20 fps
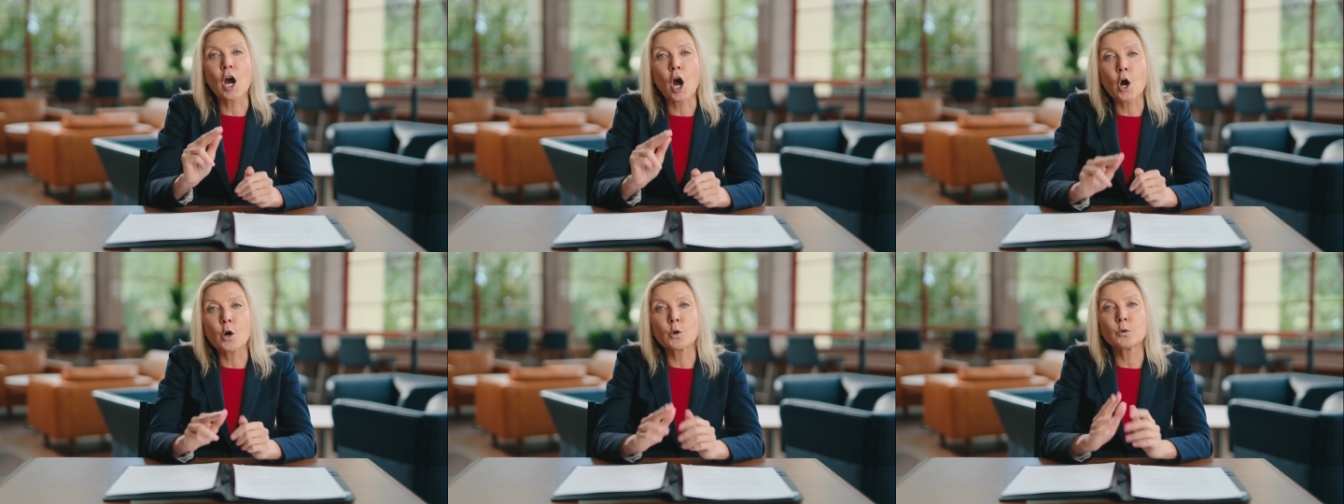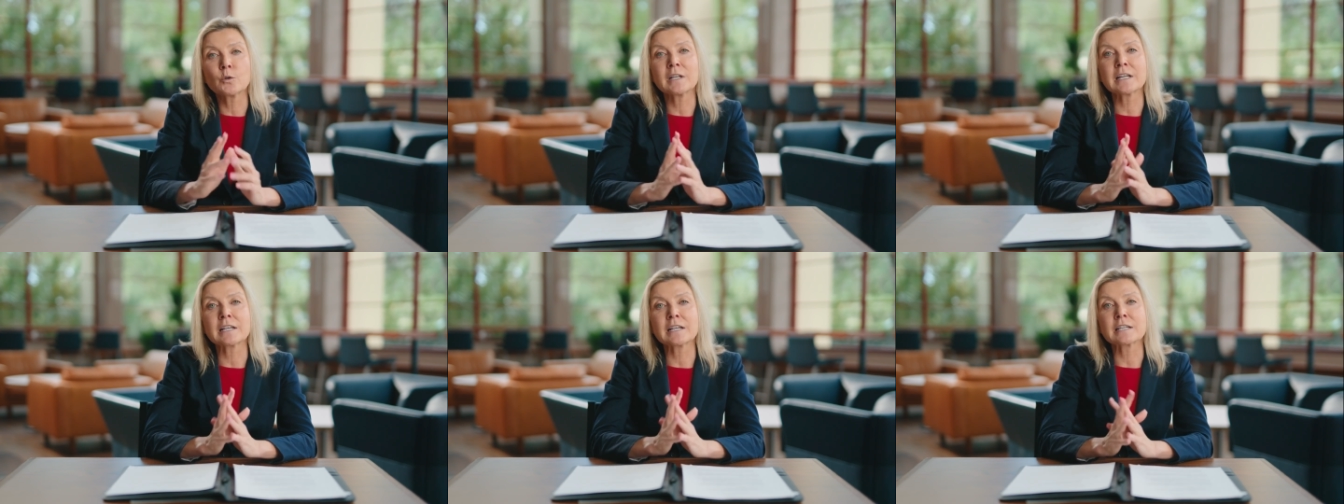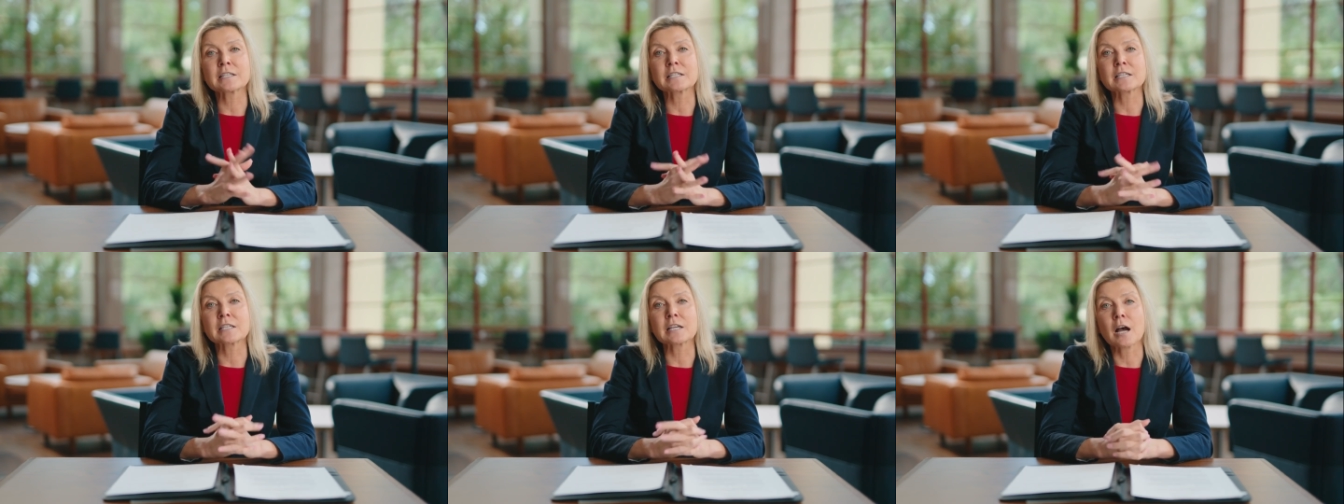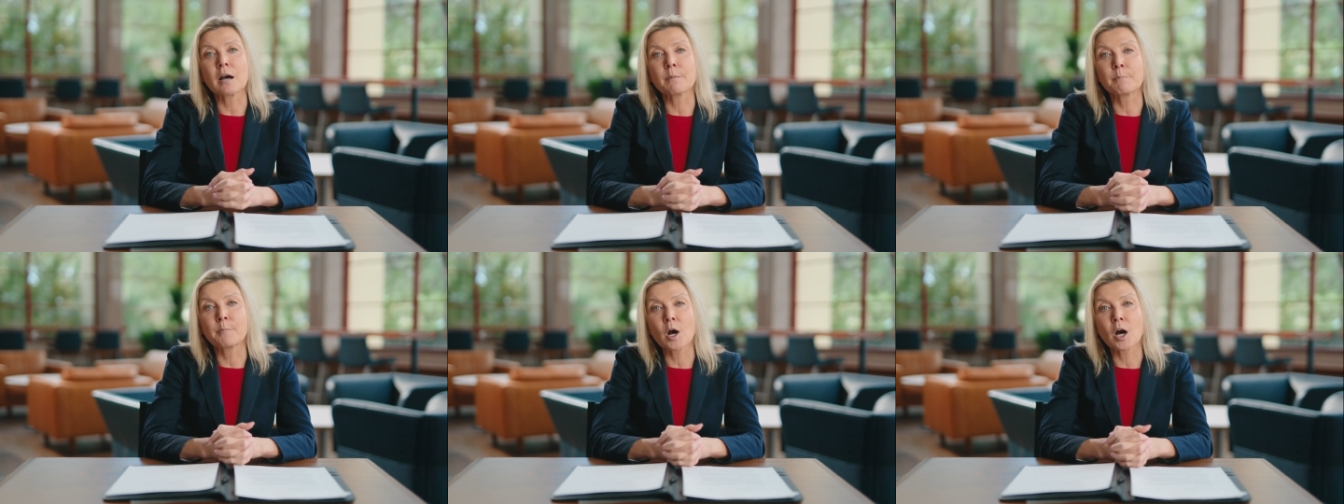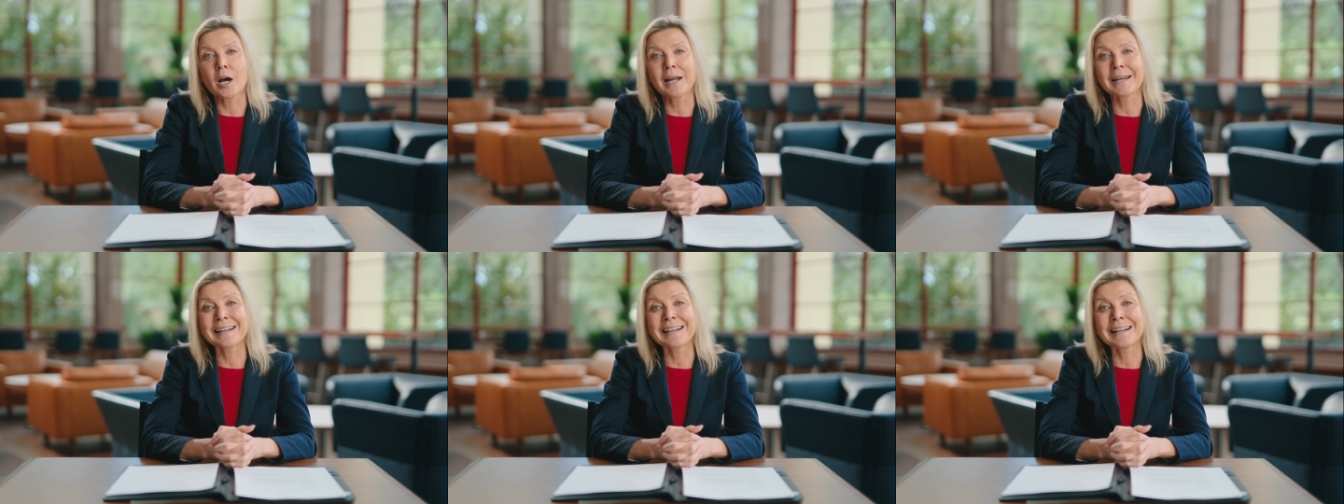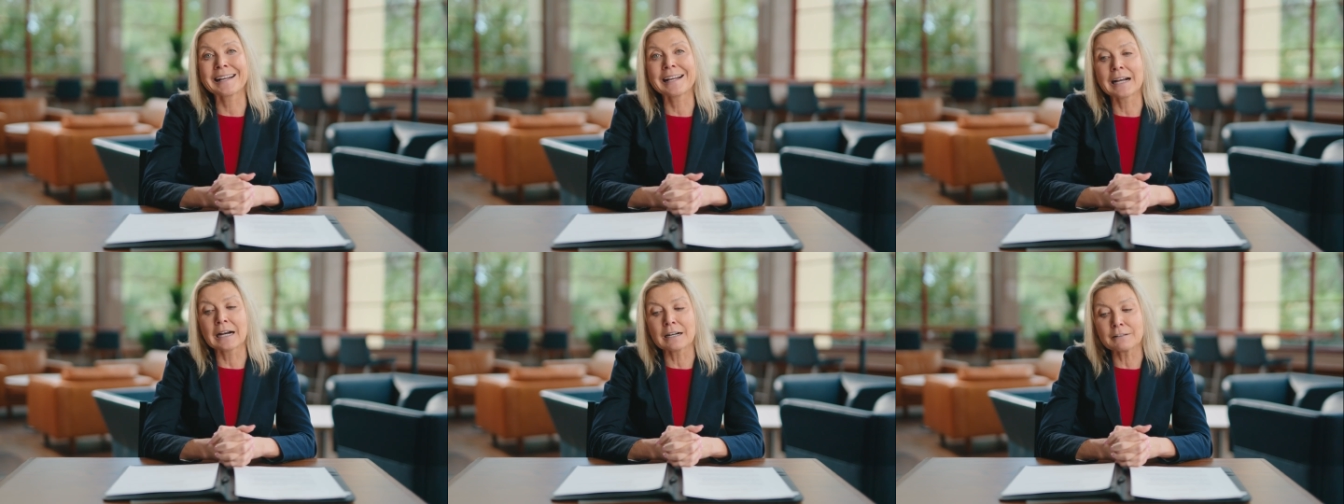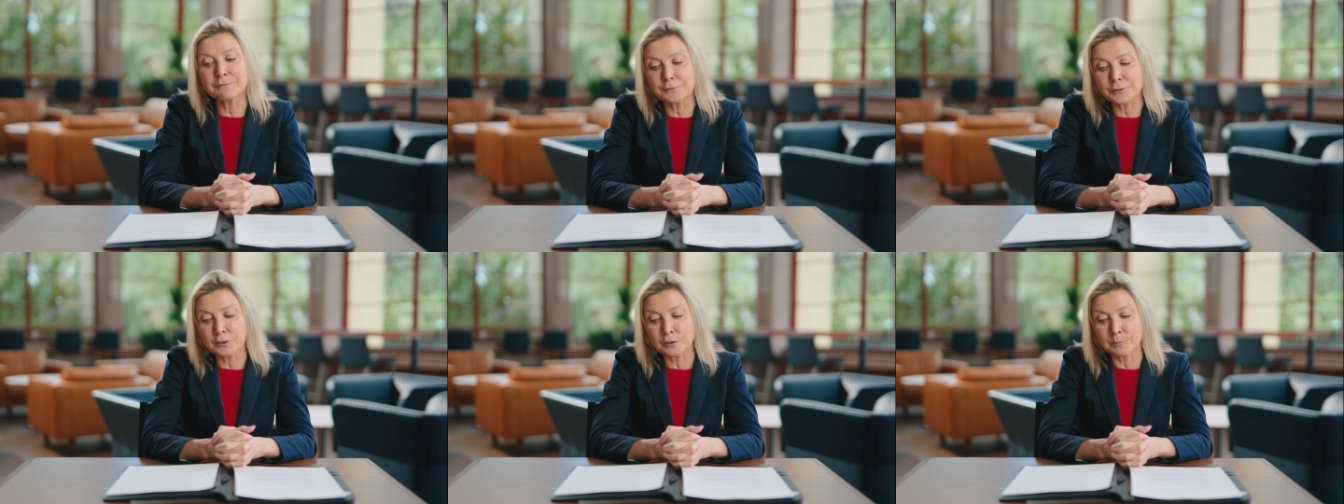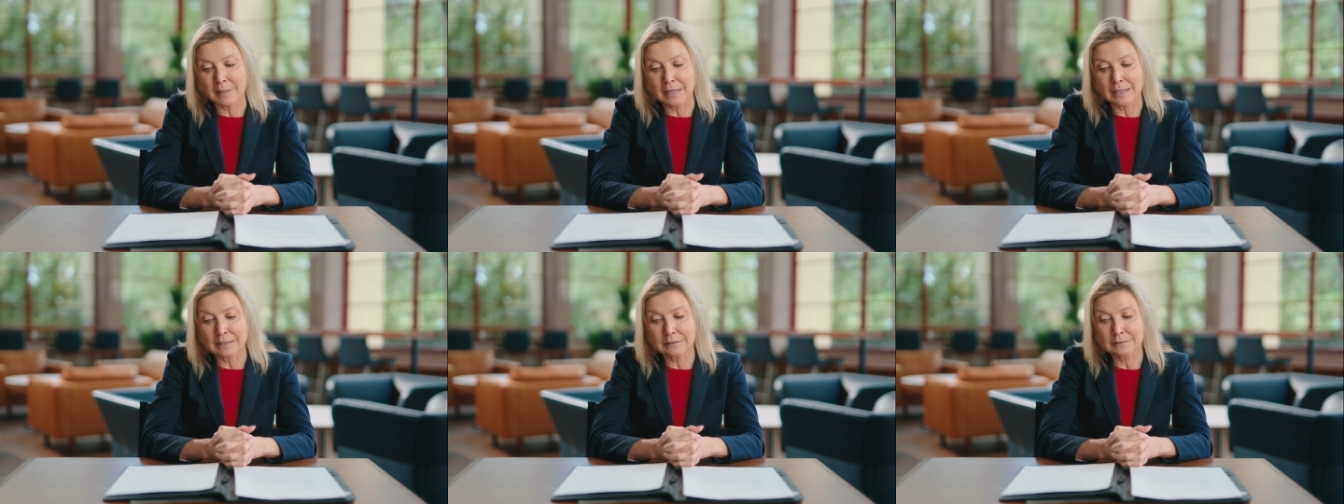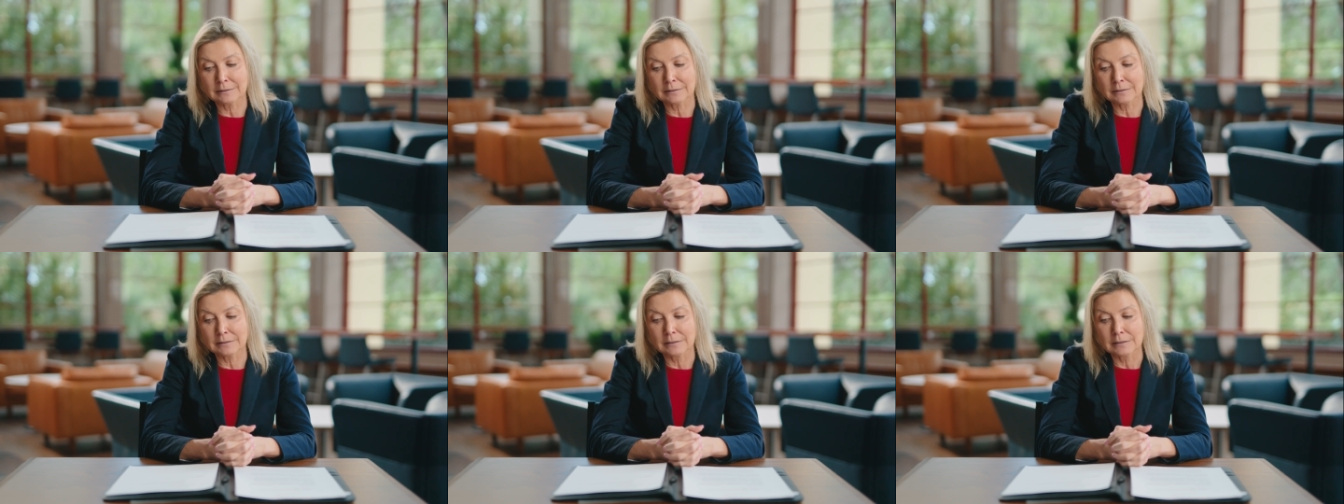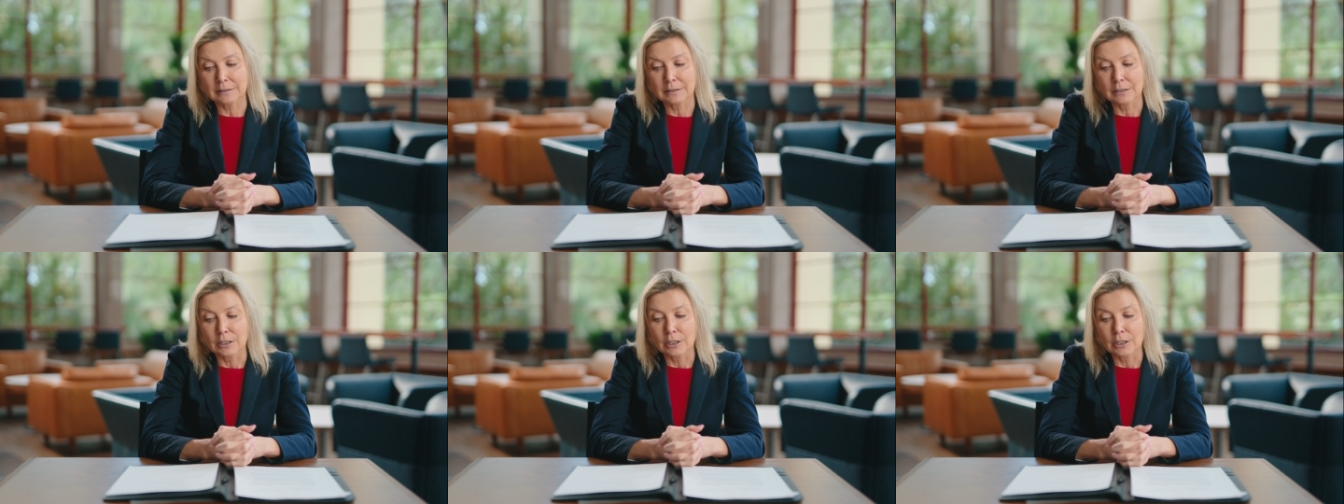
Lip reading: onus upon government